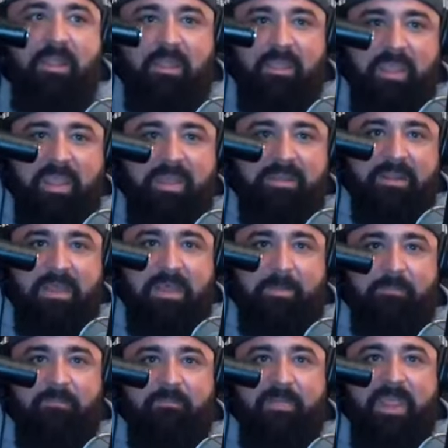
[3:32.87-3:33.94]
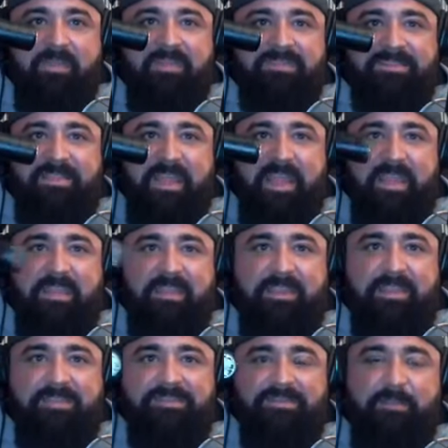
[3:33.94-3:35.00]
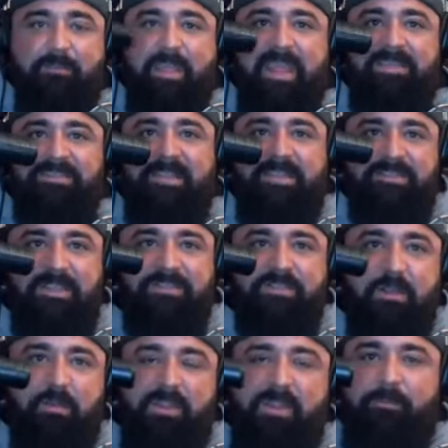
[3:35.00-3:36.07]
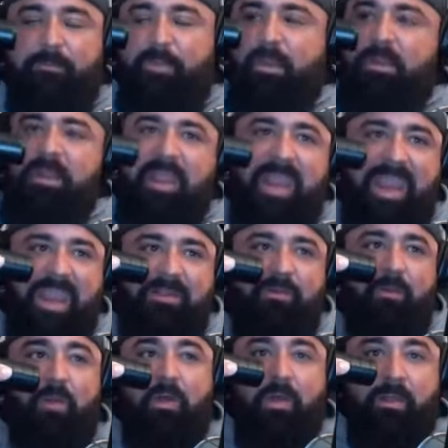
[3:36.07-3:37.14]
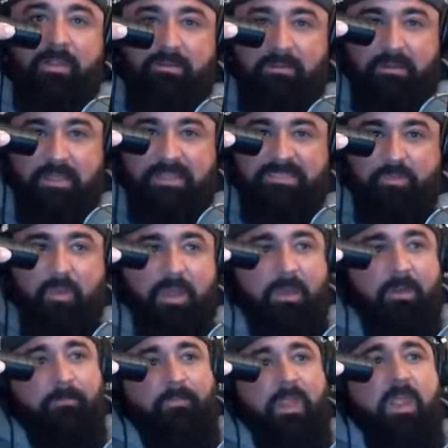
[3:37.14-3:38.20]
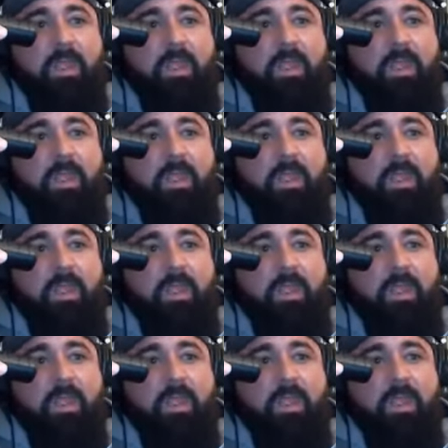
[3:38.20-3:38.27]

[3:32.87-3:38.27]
And man, this thing is amazing. He's also going to be putting a handle on it as well.